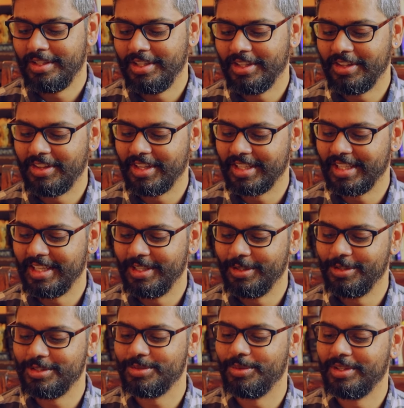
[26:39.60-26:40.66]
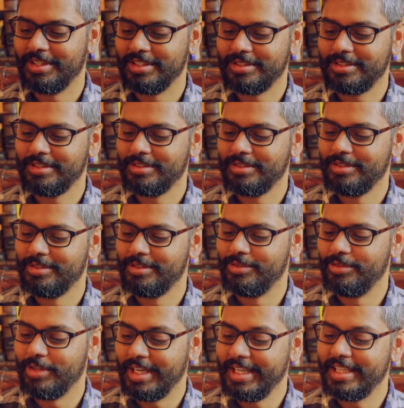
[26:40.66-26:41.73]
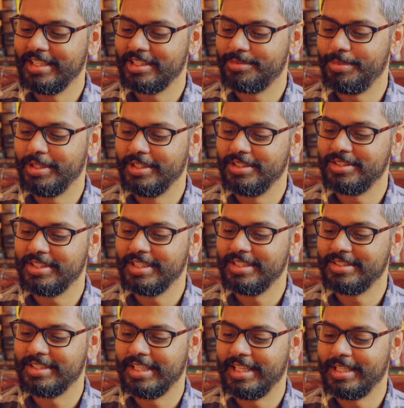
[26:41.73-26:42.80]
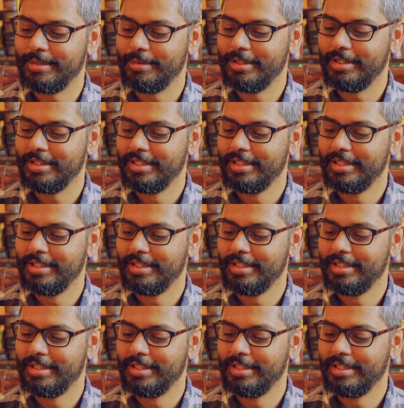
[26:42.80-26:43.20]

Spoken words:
other thing that I noticed with this writing experience is that